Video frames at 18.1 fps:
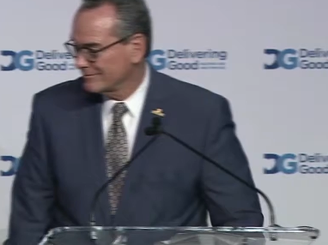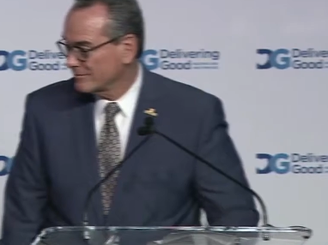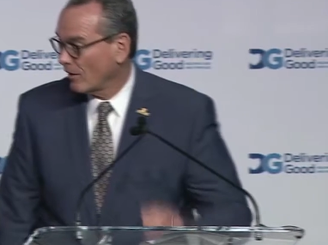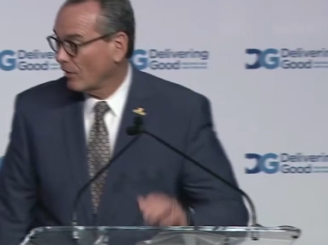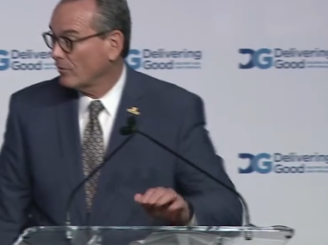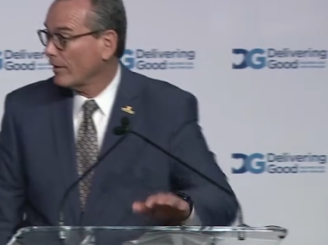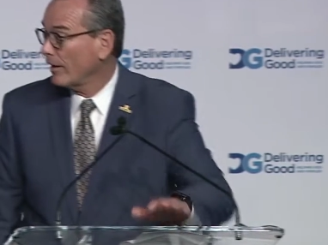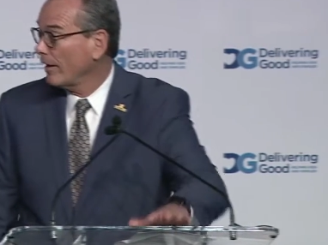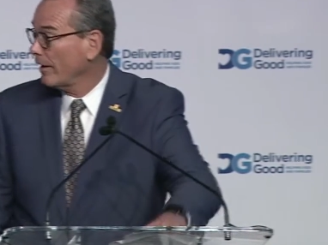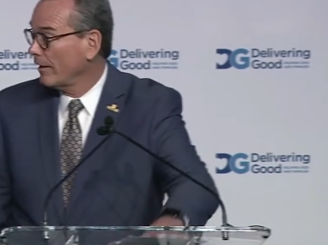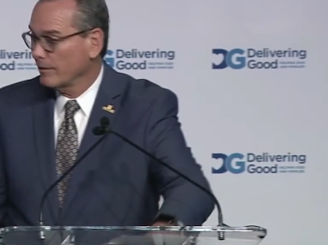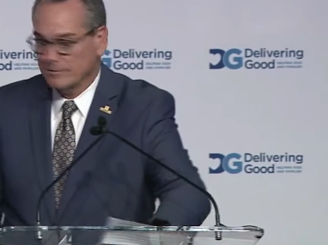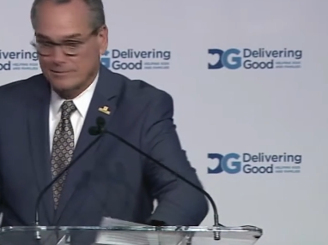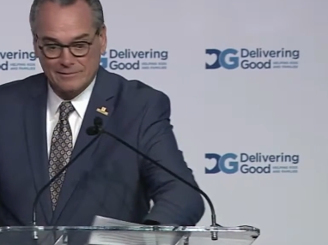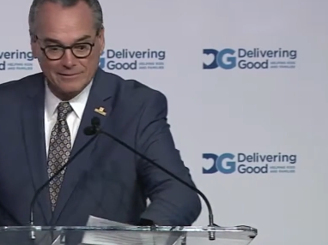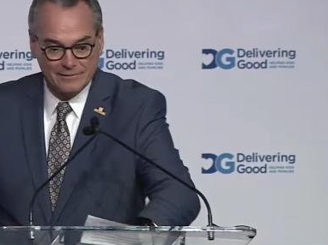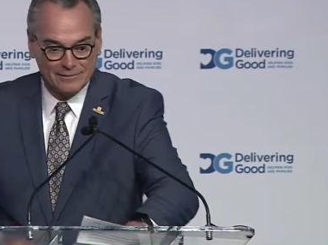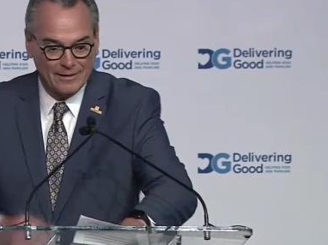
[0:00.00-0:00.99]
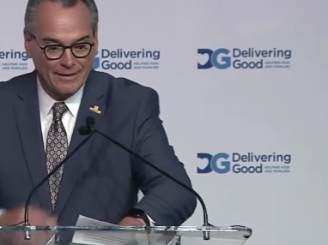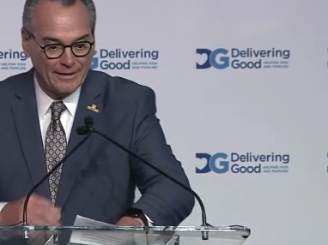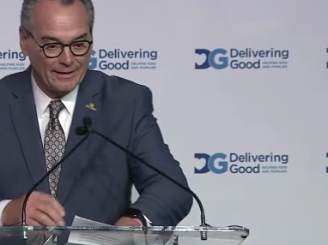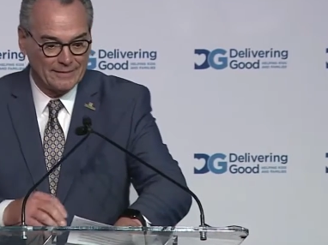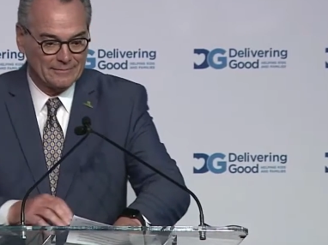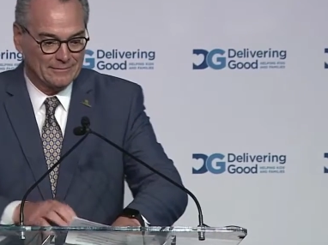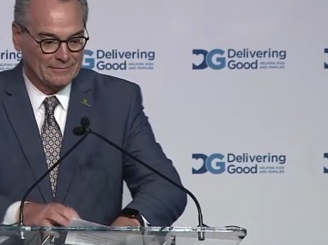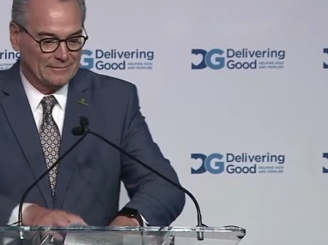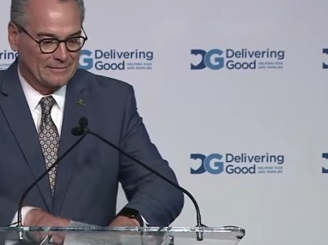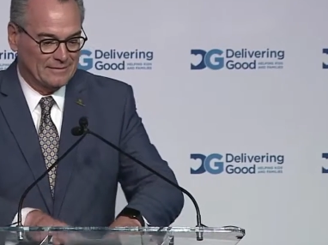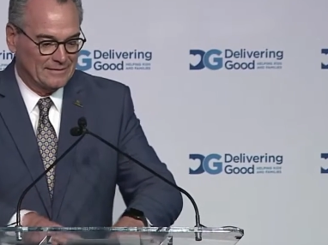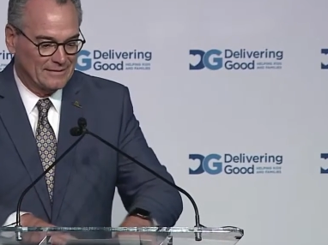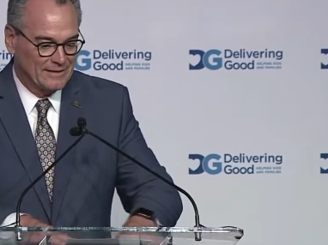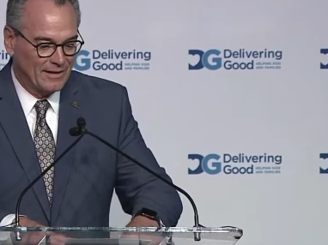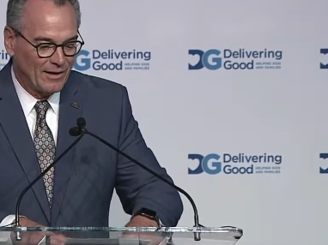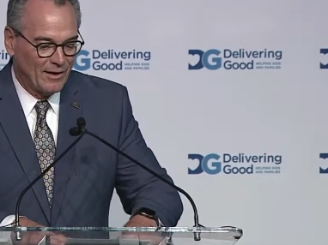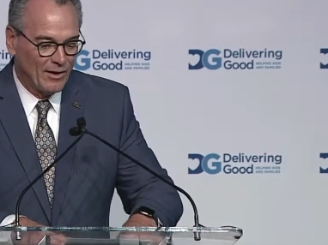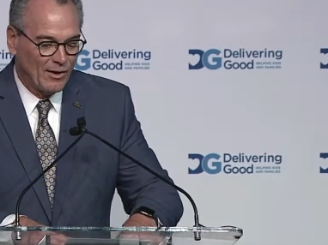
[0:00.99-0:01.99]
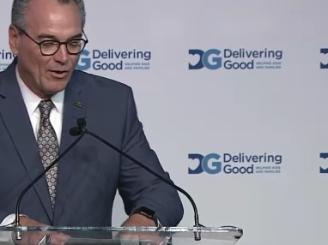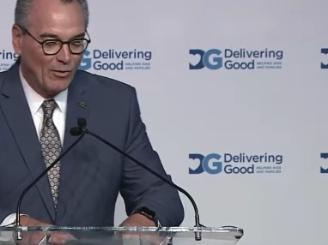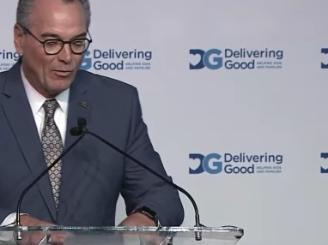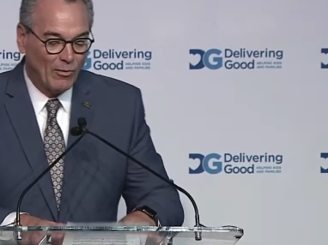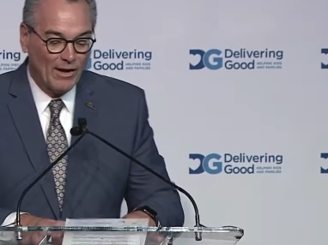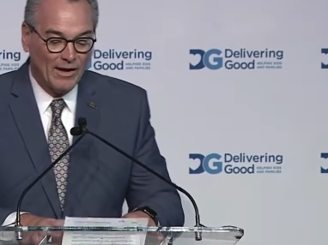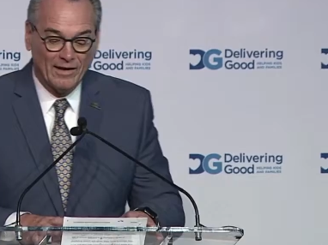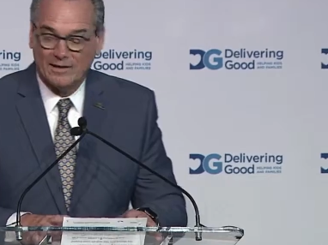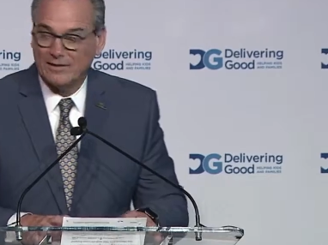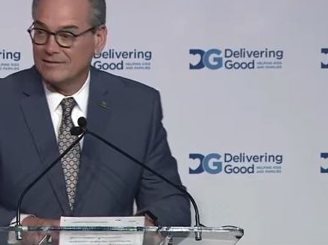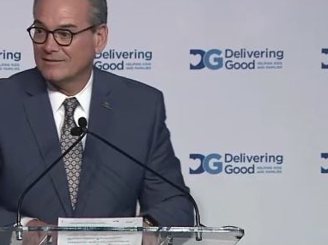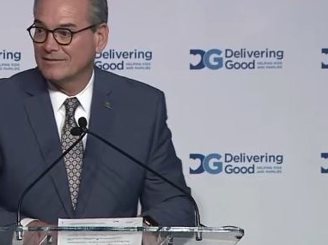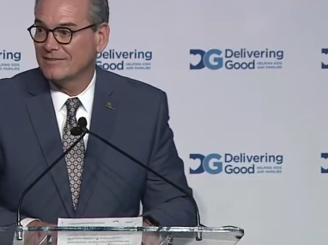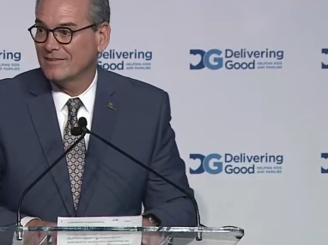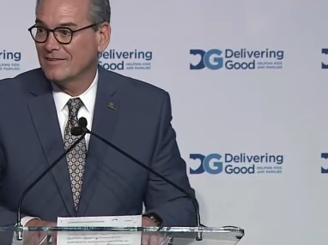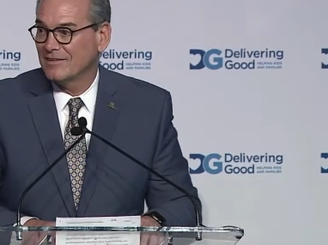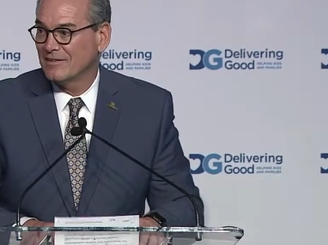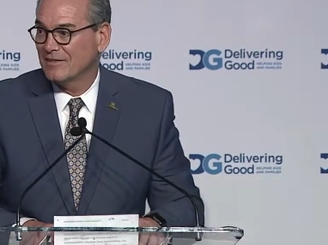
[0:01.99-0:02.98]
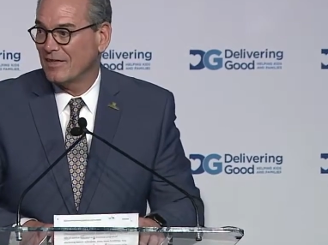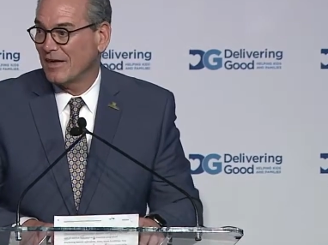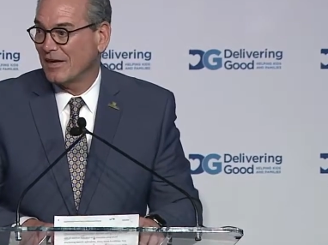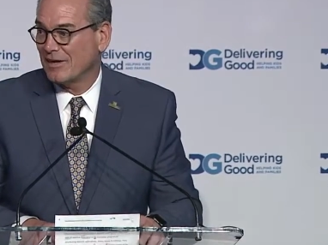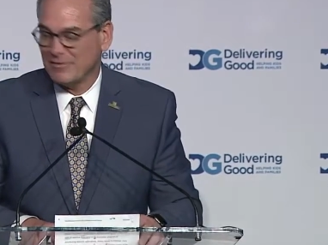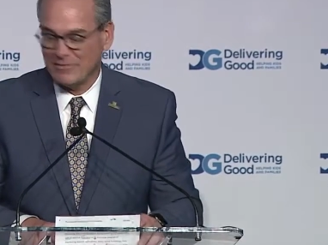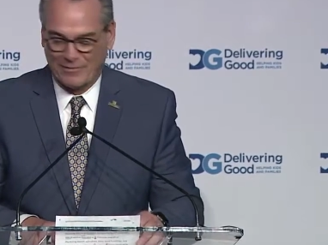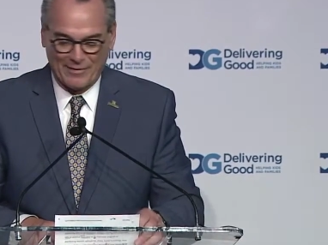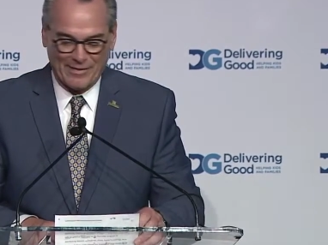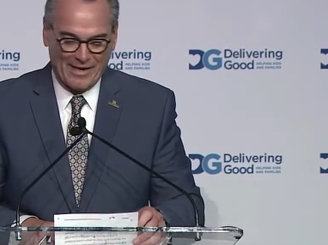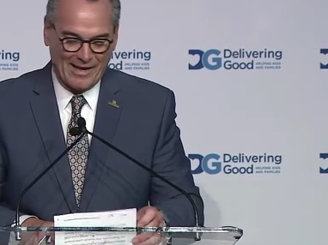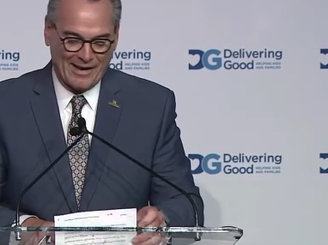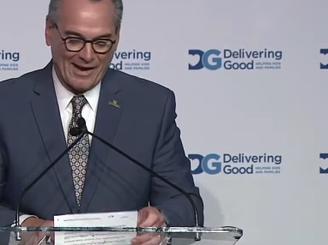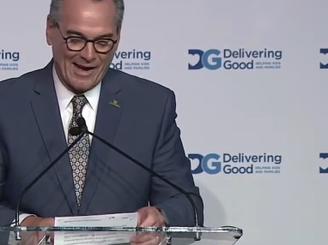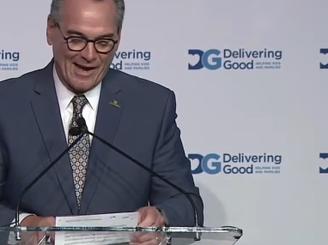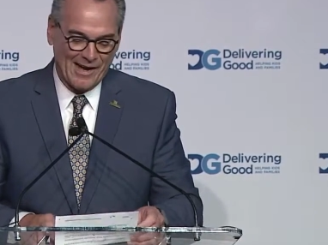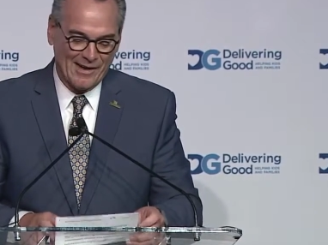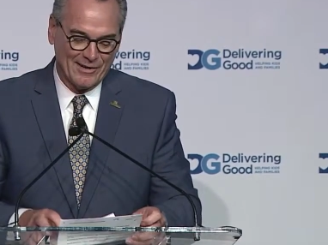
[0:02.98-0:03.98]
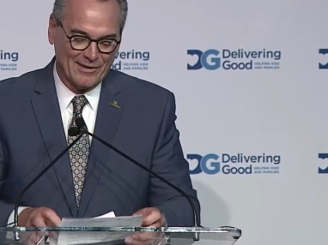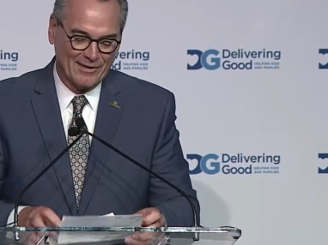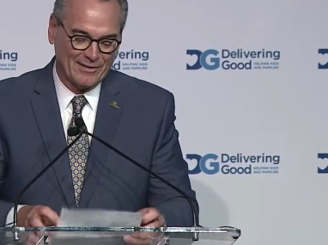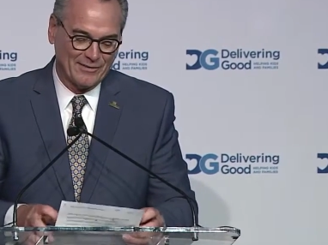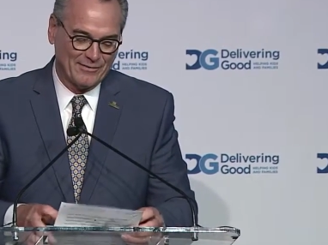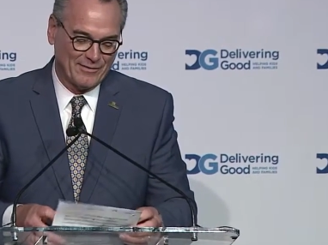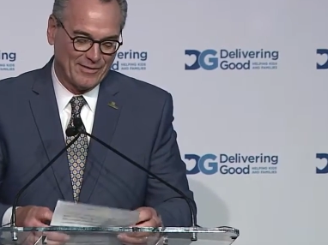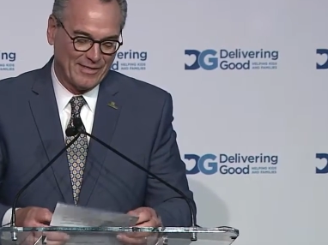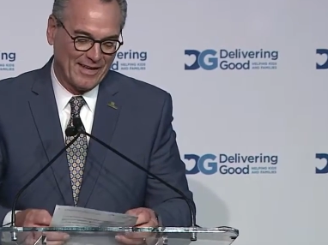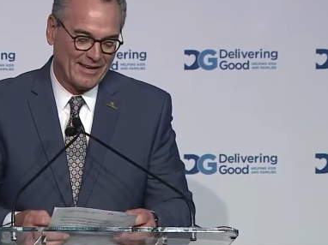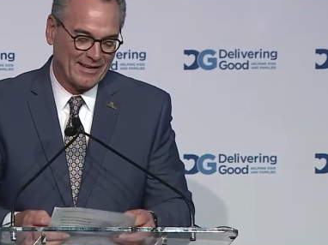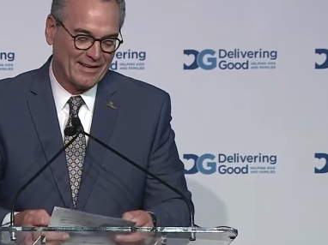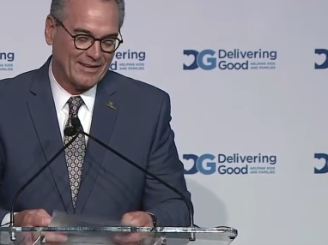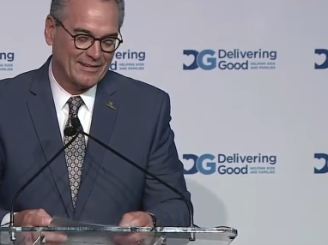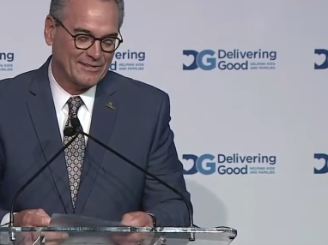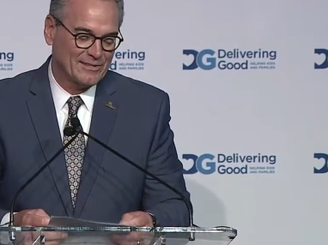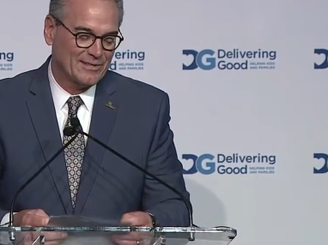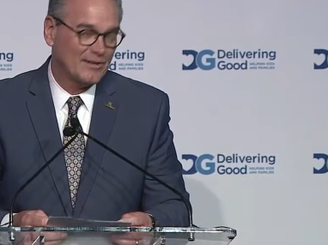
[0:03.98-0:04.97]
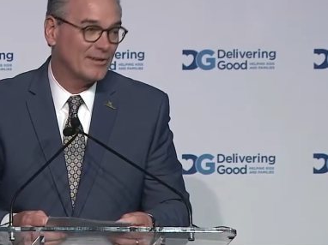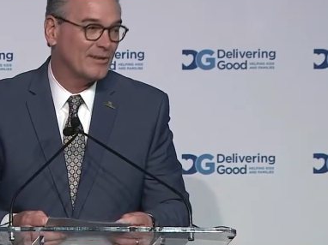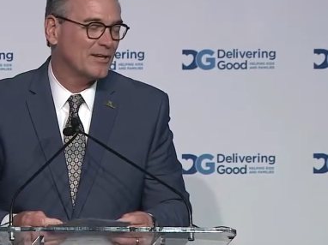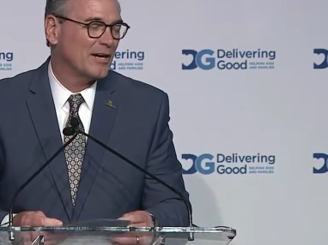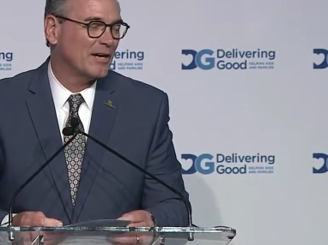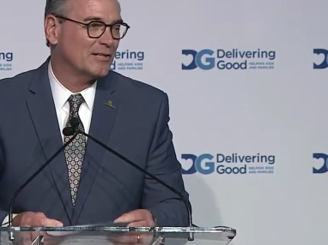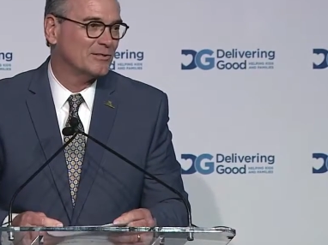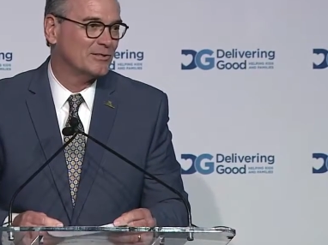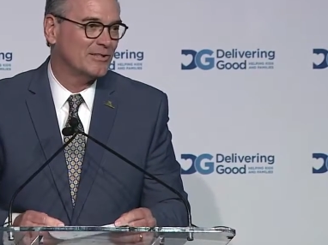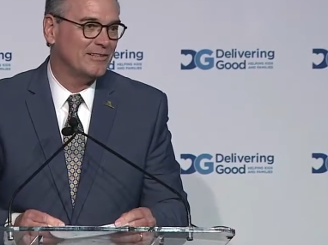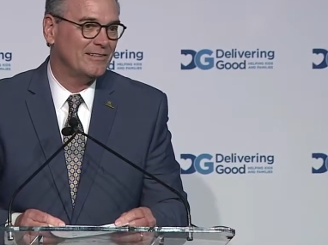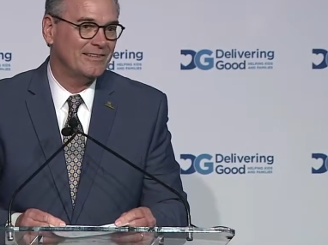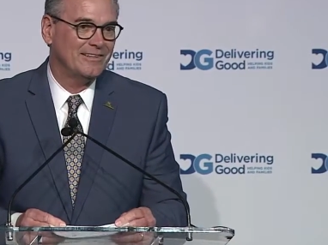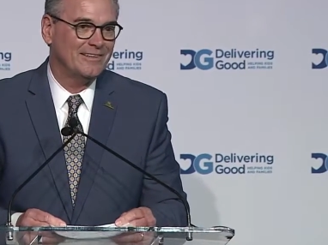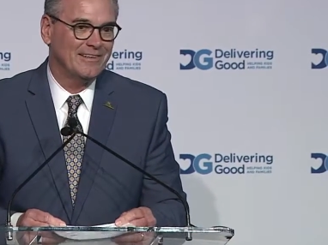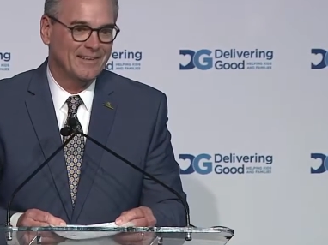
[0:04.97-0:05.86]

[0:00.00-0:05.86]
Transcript: Okay, great. Well, thank you for that honor and for that nice introduction.